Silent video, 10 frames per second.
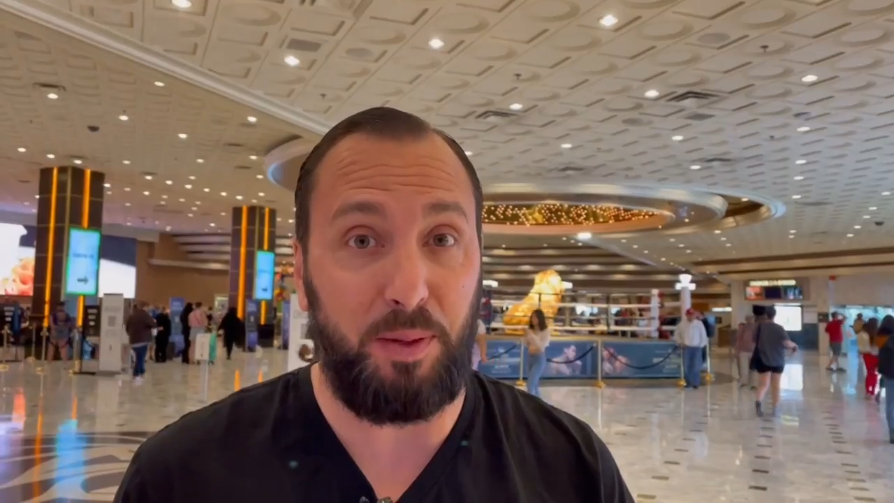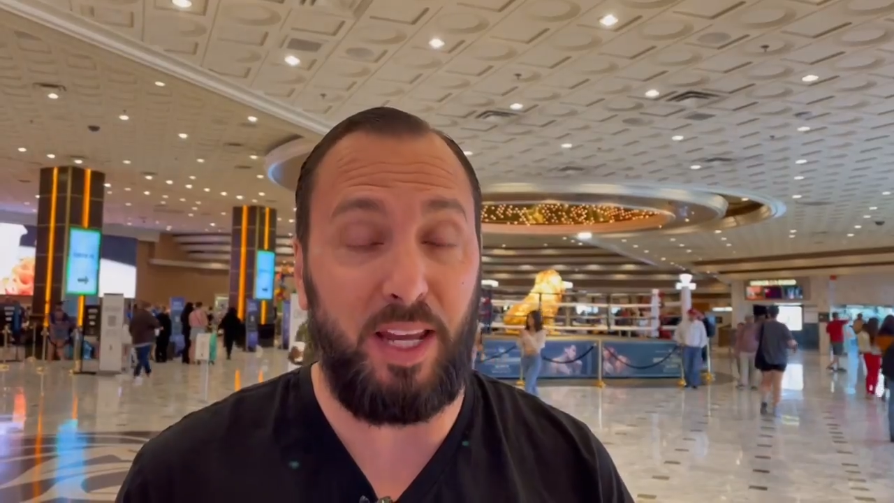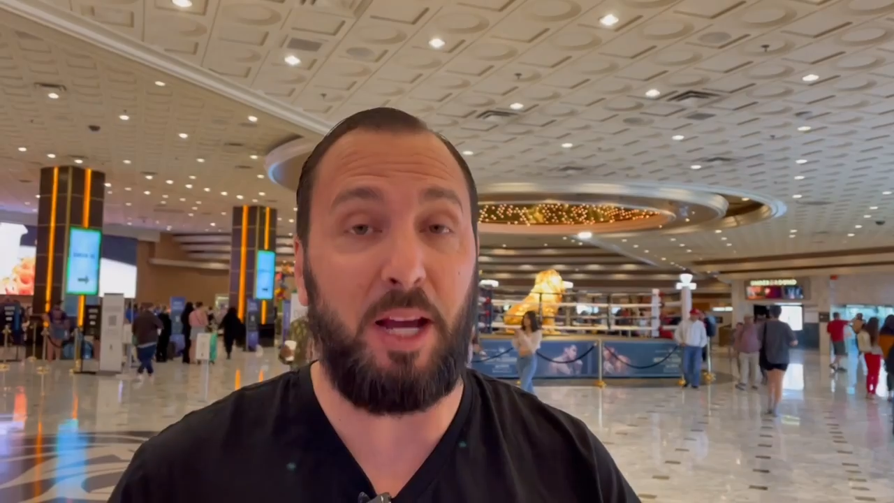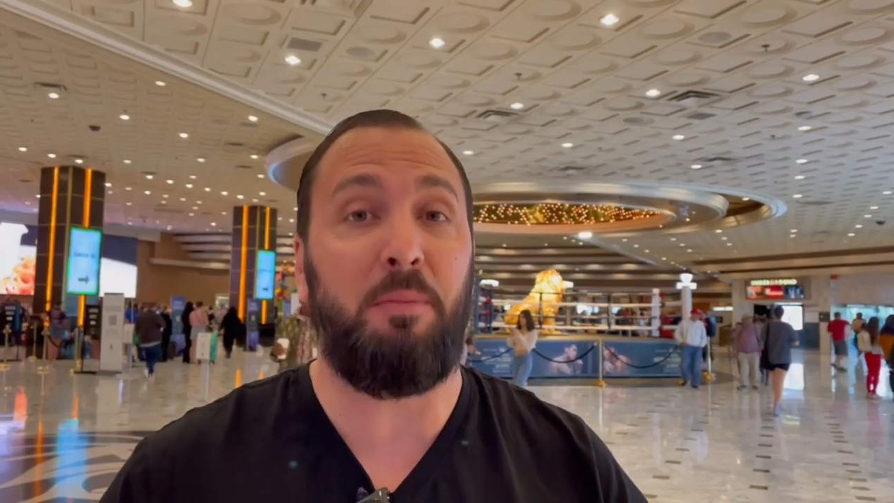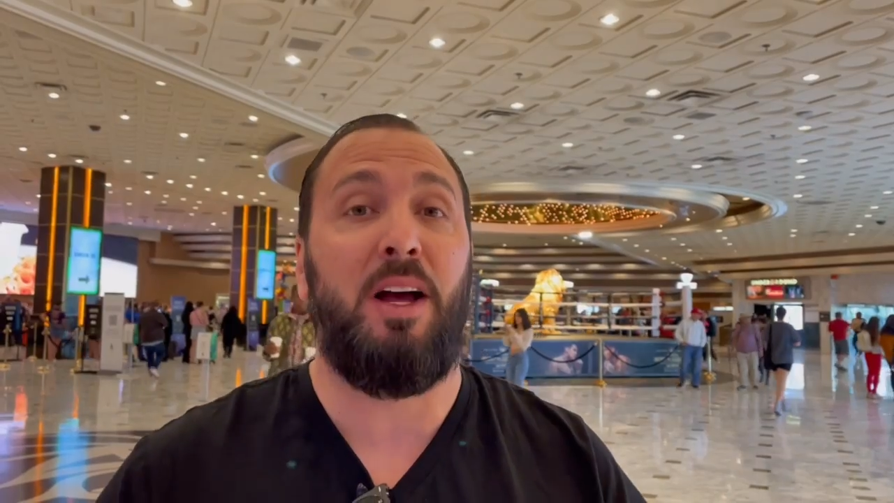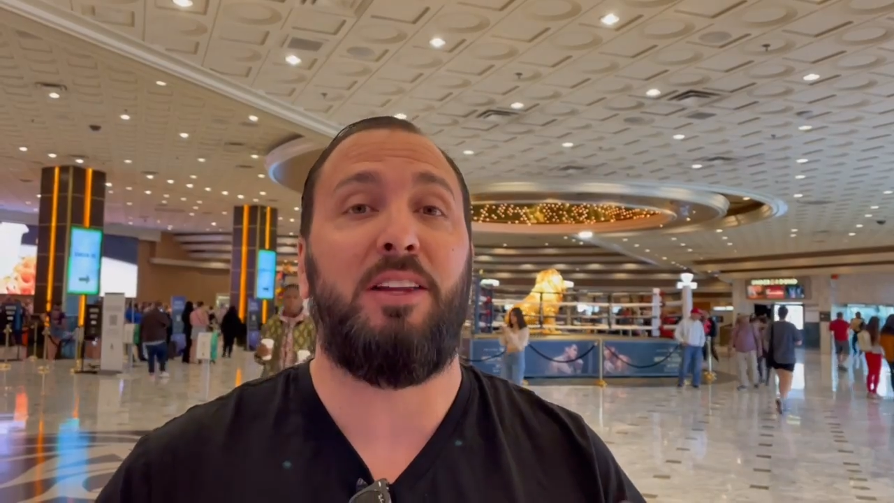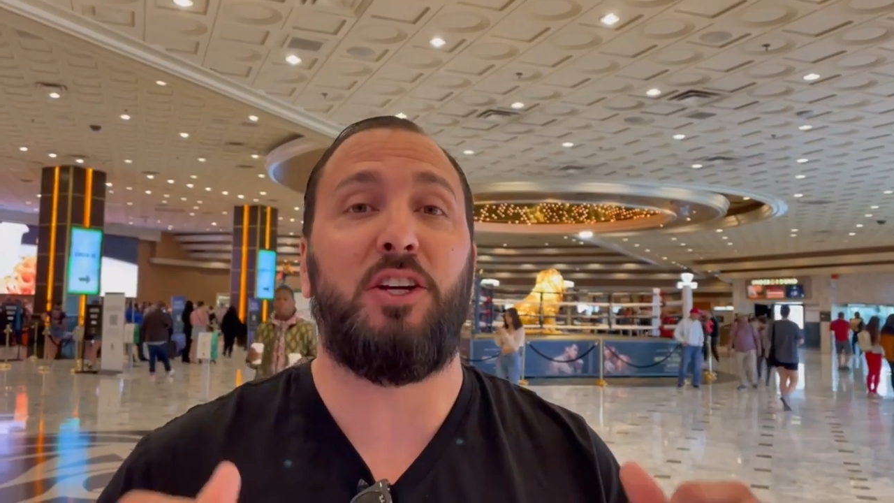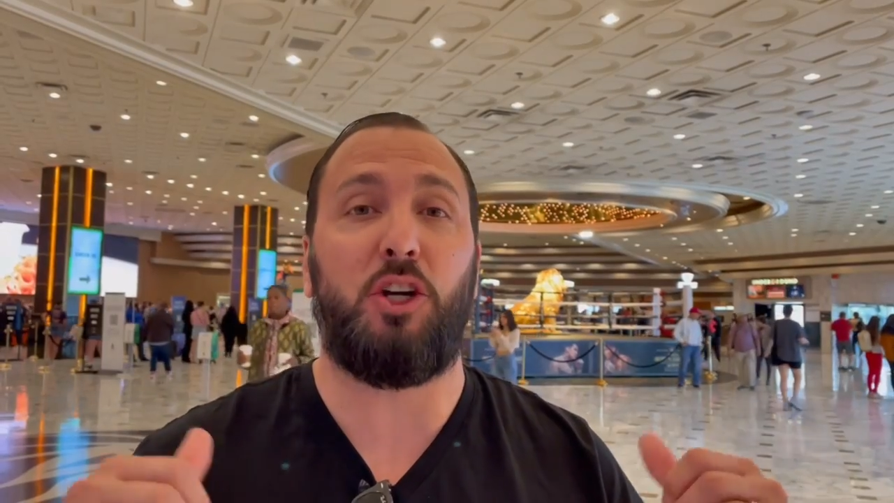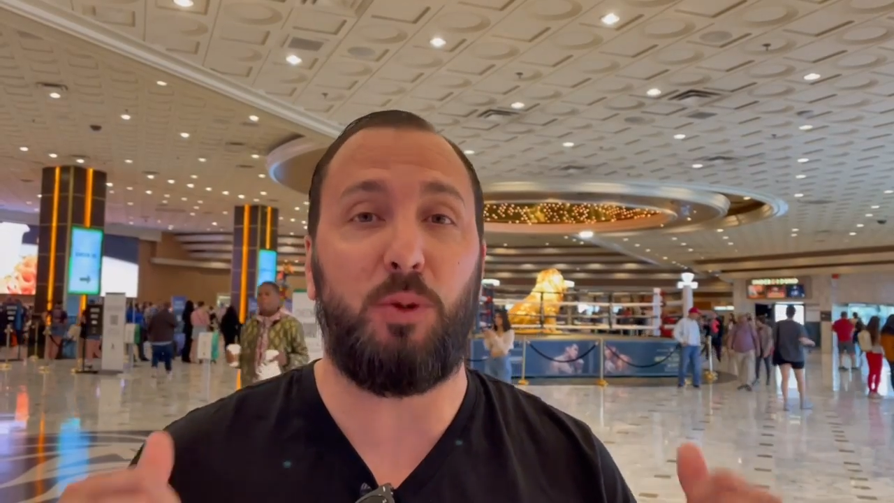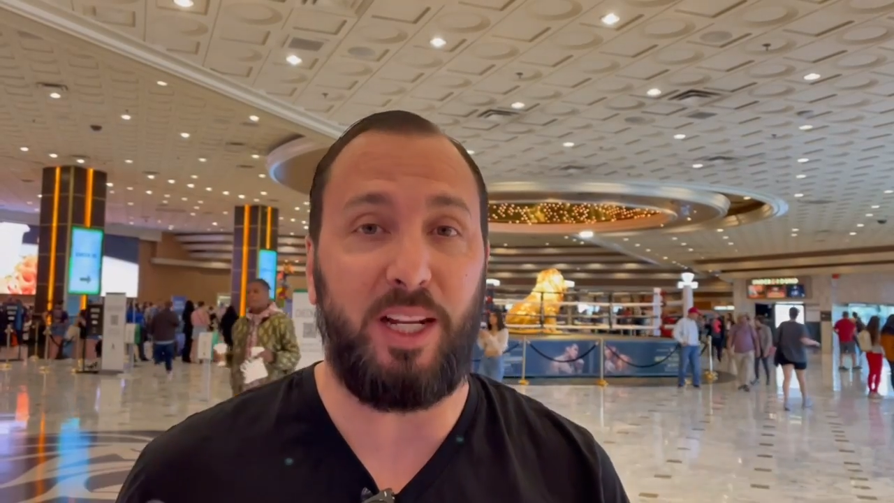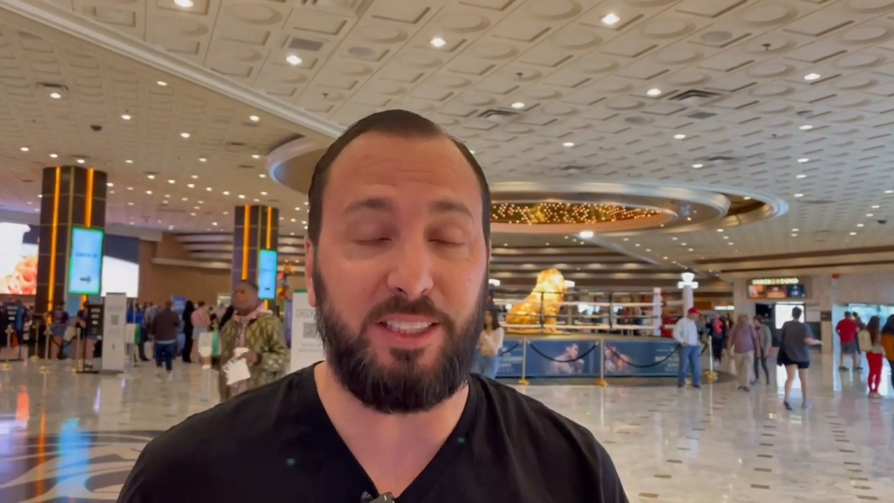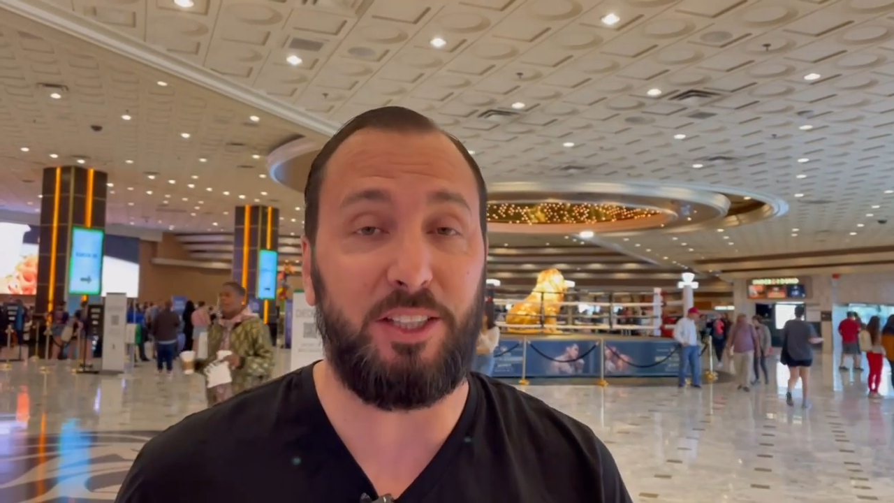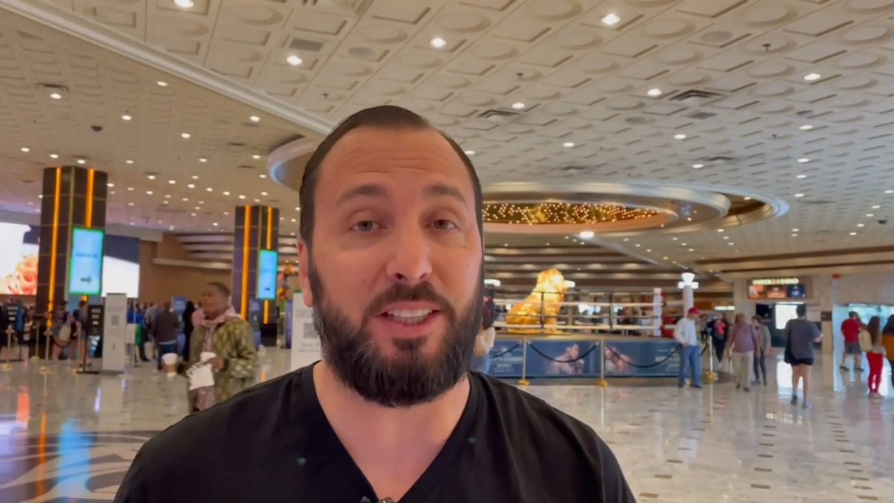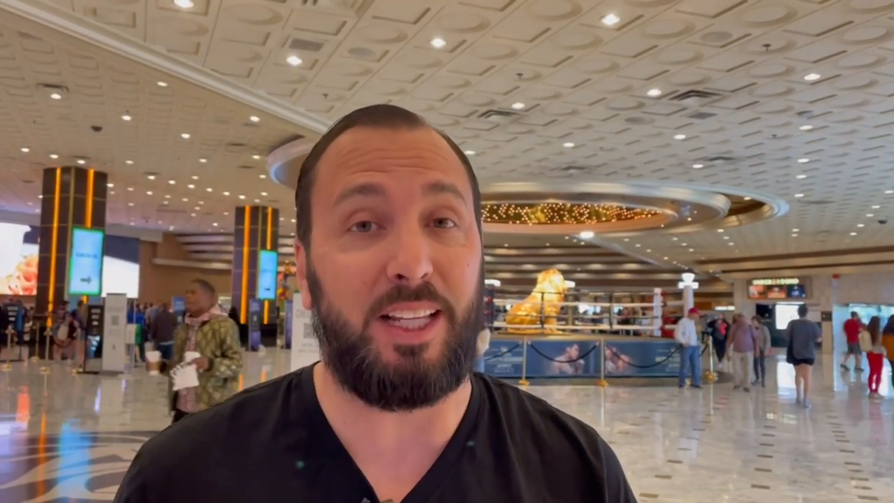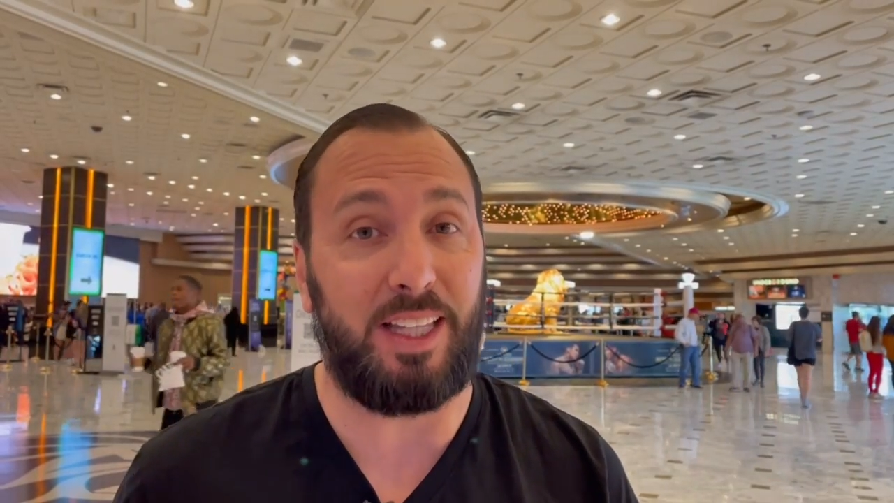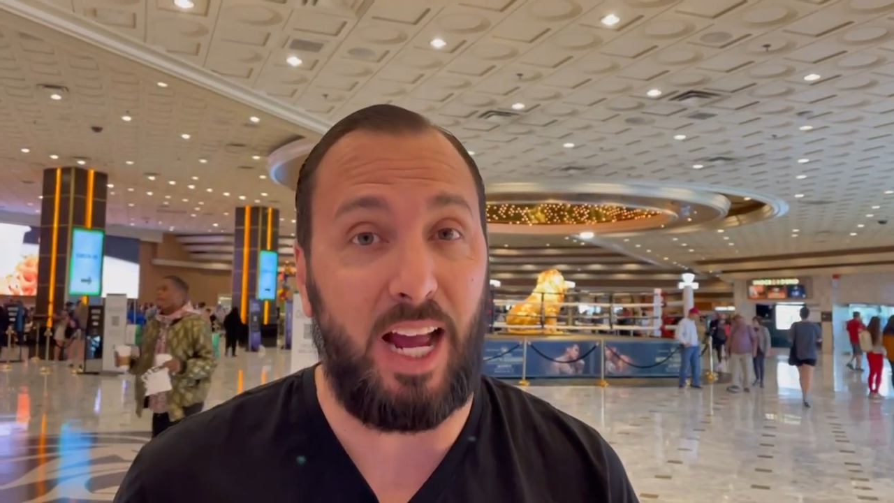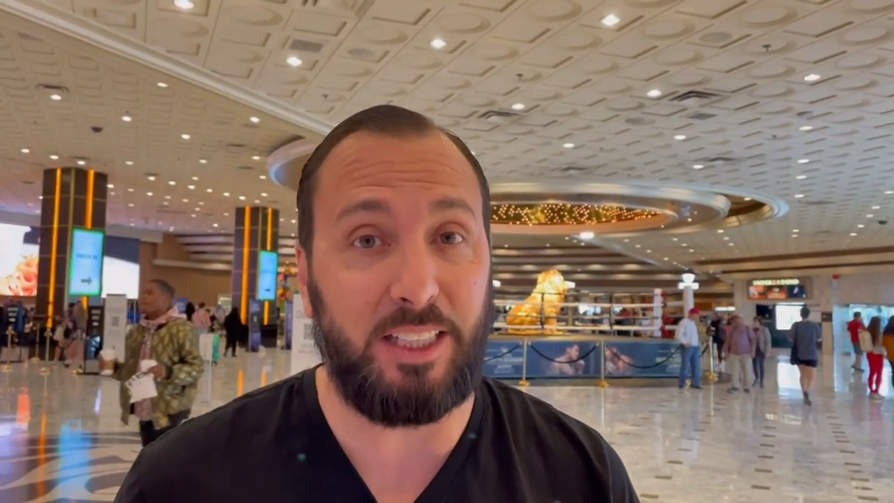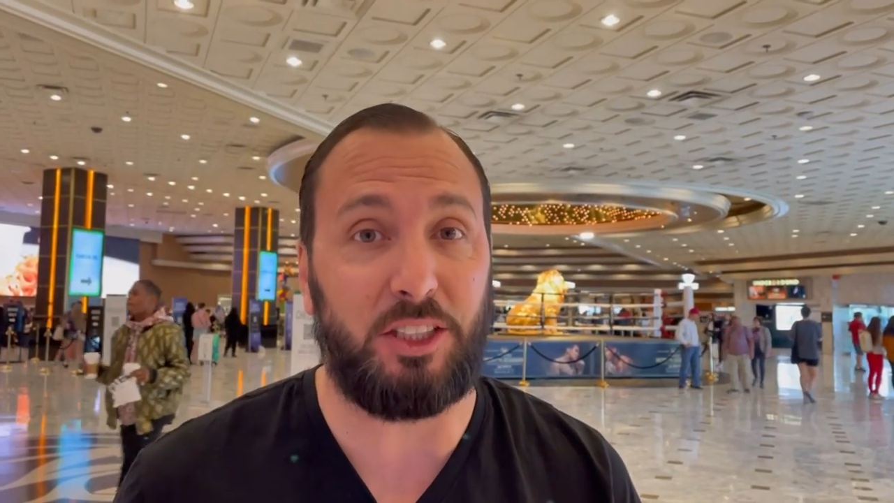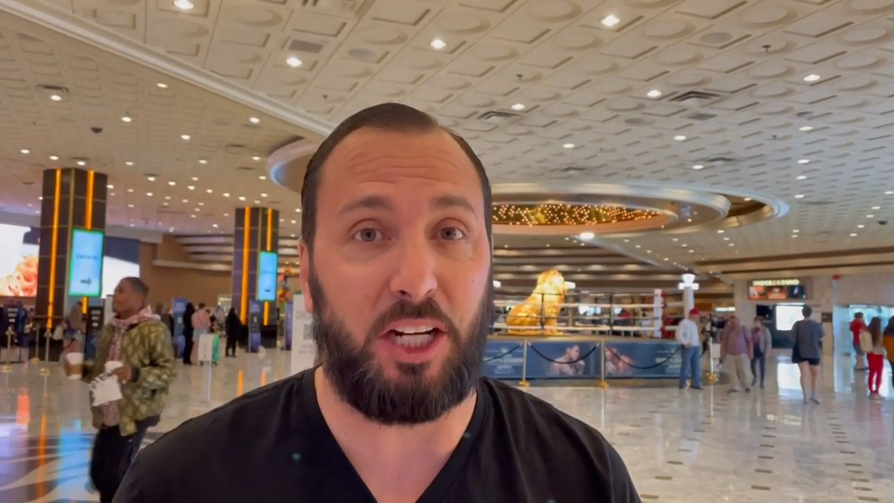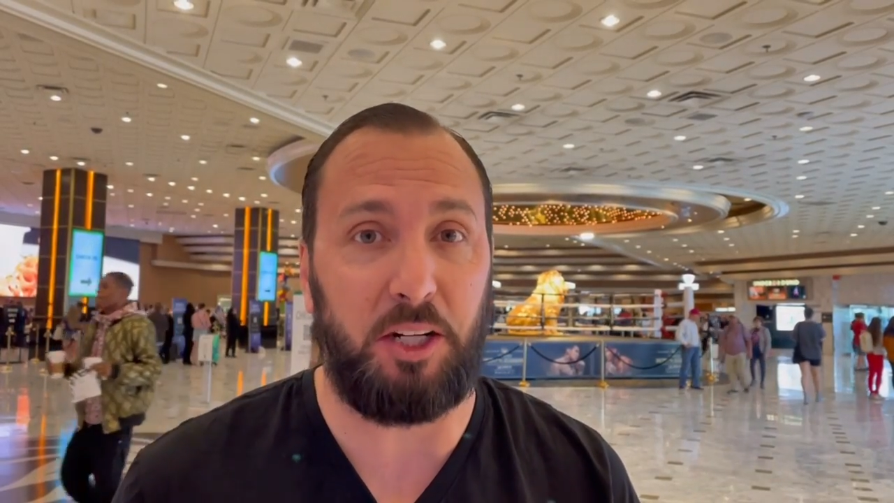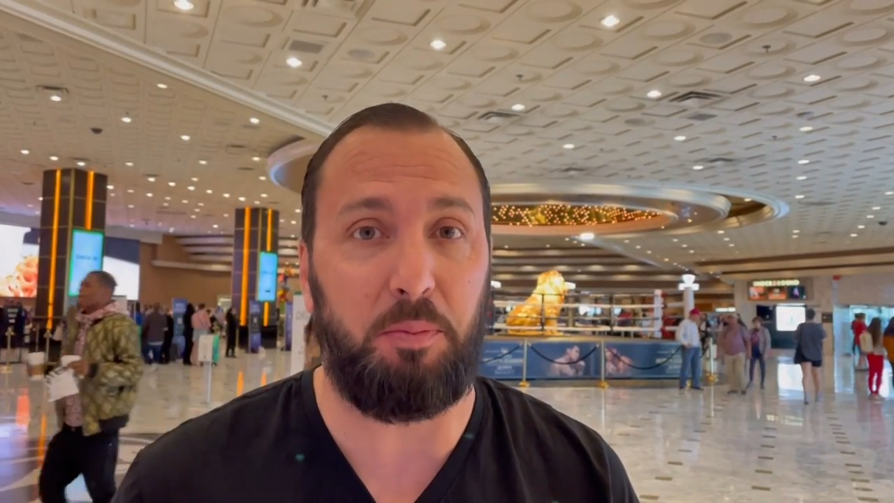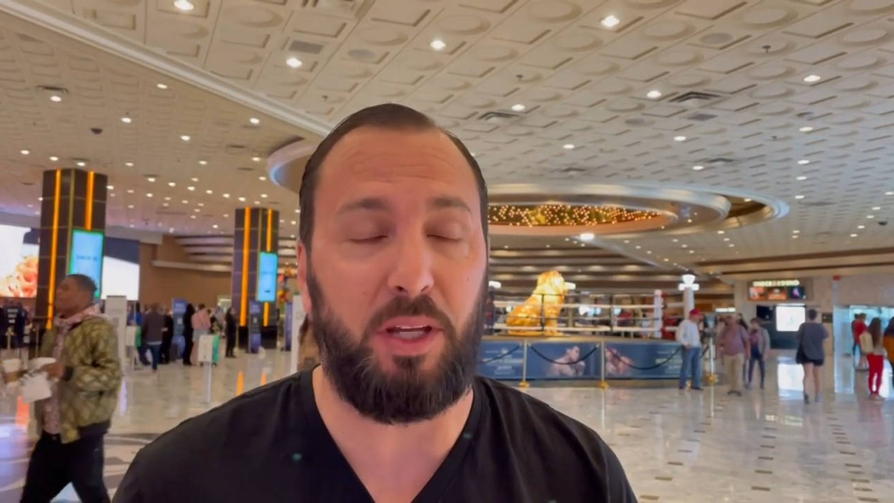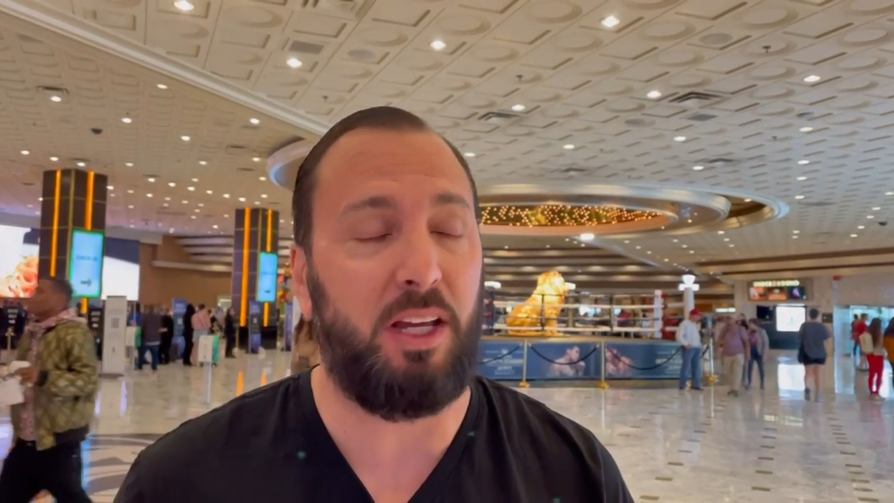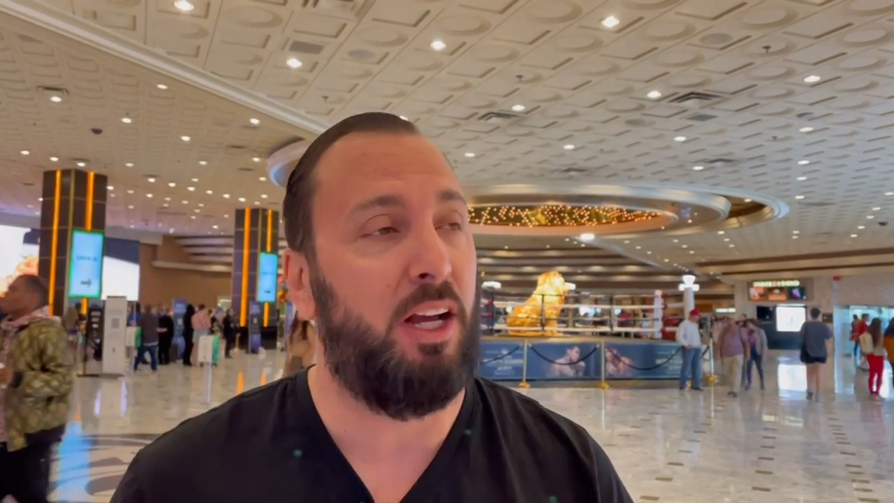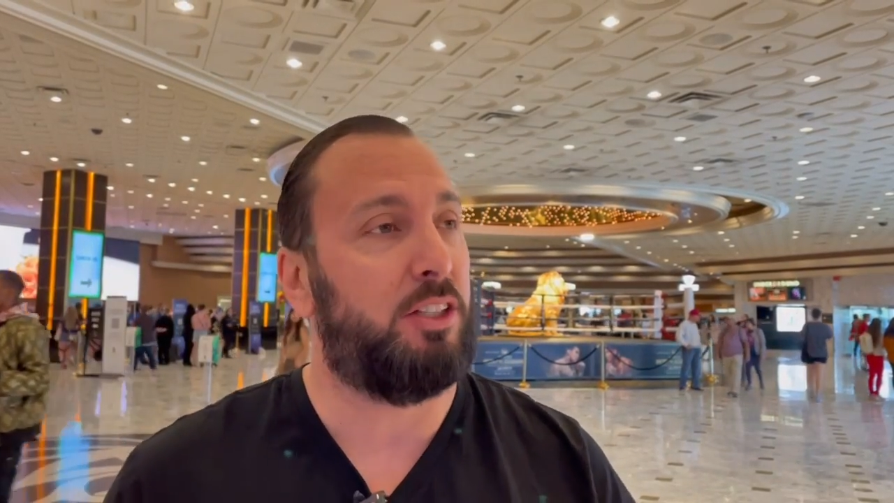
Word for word: p.m., the crazier the lines are gonna be.